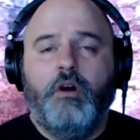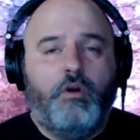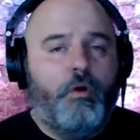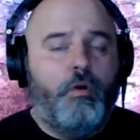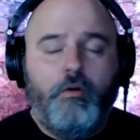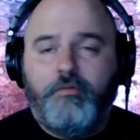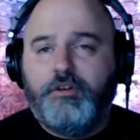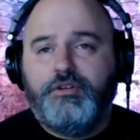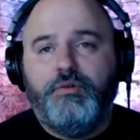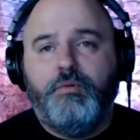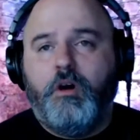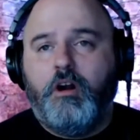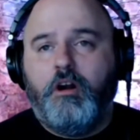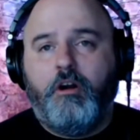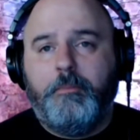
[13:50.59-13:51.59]
Go over
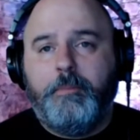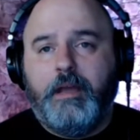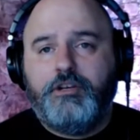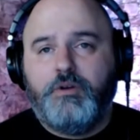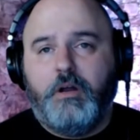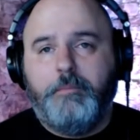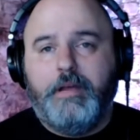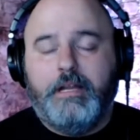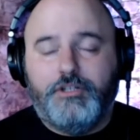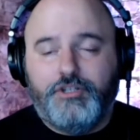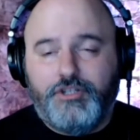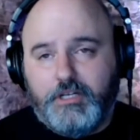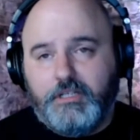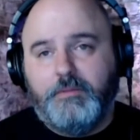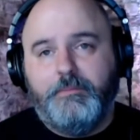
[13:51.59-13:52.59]
to our Patreon
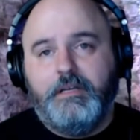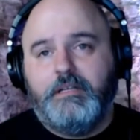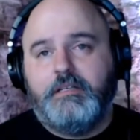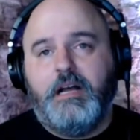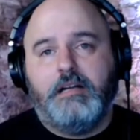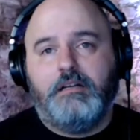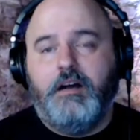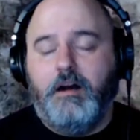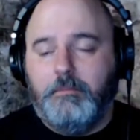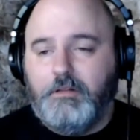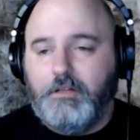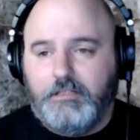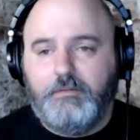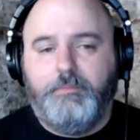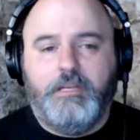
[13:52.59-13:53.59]
page, jigsandbigs.com.
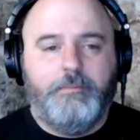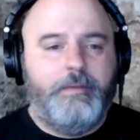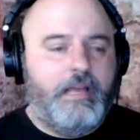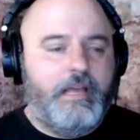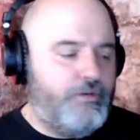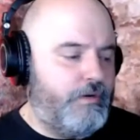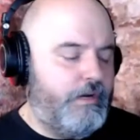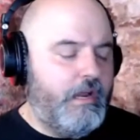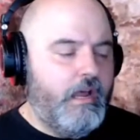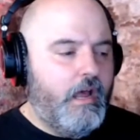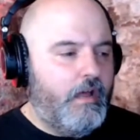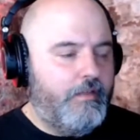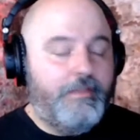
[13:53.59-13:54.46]
Click to be a patron.